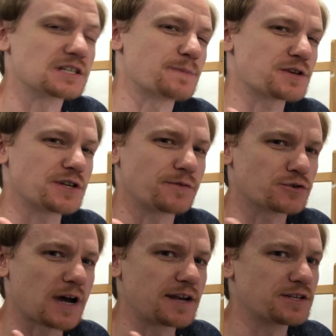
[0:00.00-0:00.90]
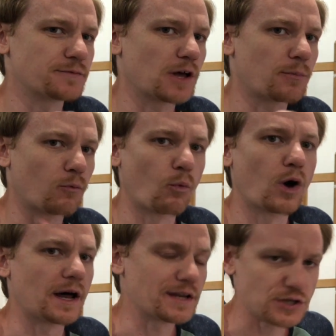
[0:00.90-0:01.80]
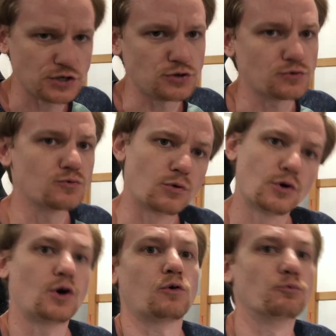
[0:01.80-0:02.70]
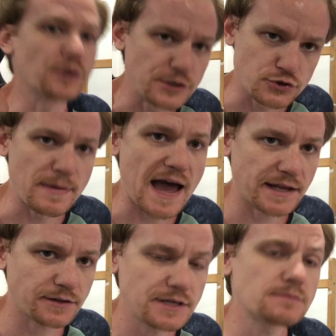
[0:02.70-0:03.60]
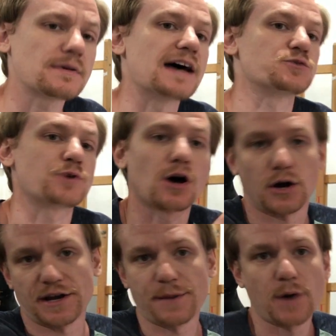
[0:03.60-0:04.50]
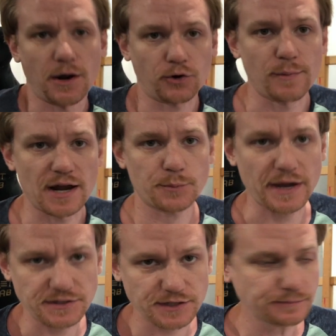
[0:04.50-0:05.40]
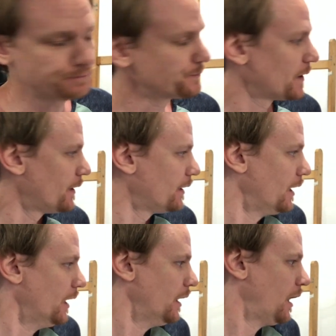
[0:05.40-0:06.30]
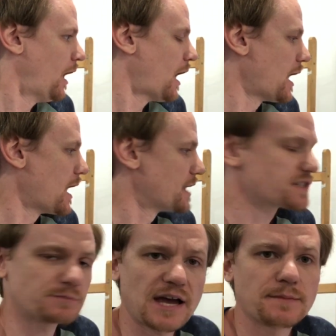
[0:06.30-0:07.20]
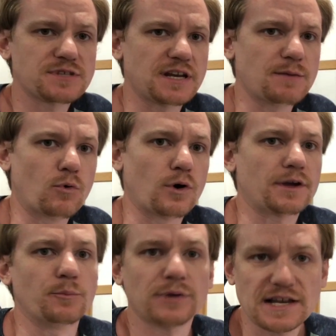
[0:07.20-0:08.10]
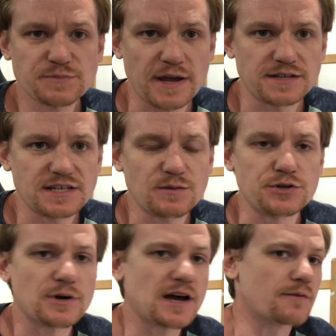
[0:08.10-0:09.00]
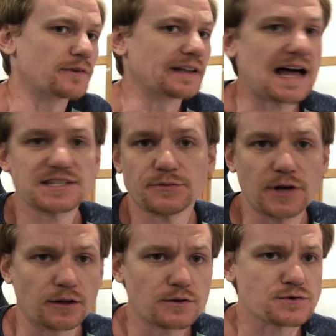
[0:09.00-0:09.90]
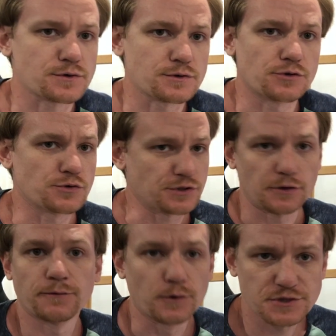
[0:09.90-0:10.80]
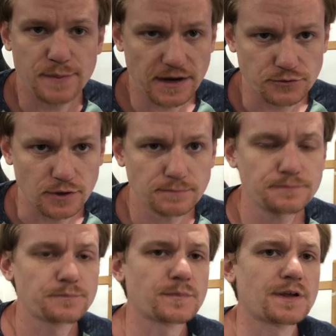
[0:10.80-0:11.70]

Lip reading: especially if you're trying to develop one hue really dramatically, as we are in a monochromatic painting. Sometimes in a more complex painting, when you have lots of colors, or you're using the full spectrum,